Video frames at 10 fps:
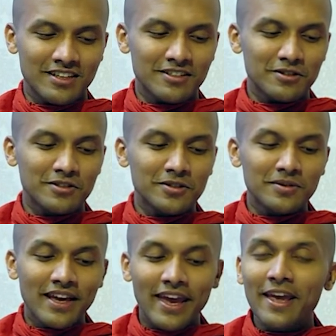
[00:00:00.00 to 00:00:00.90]
So
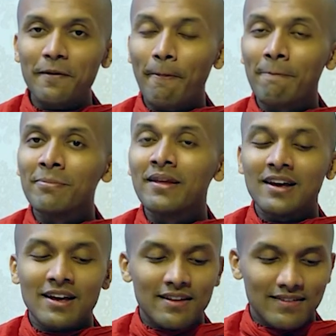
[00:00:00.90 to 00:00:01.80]
today,
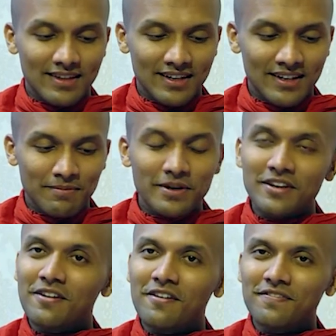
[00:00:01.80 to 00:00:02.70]
the
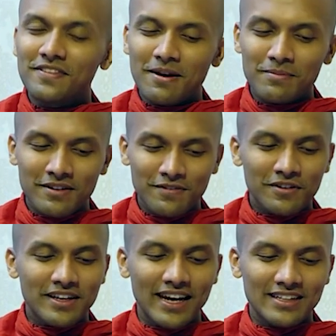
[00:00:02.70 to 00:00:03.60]
Mirror of Dhamma for
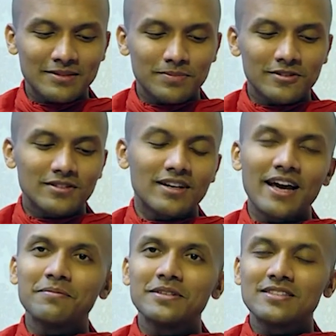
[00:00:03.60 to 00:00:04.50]
Kids
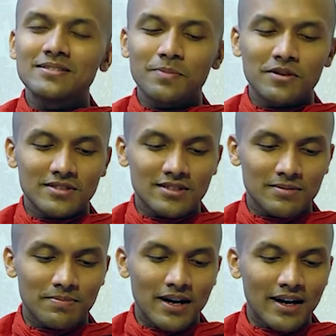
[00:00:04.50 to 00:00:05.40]
program is
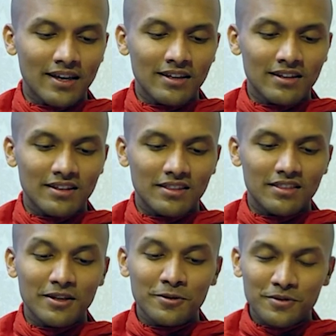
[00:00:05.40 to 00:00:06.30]
sponsored by
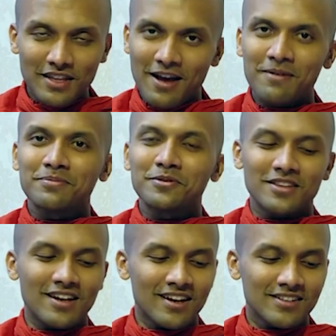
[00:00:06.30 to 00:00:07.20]
Dinu
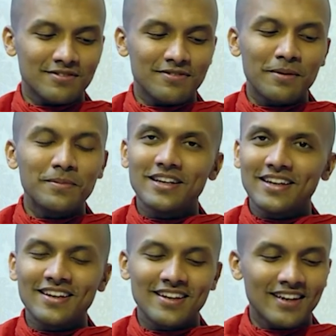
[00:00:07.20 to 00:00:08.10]
Dahamputa's family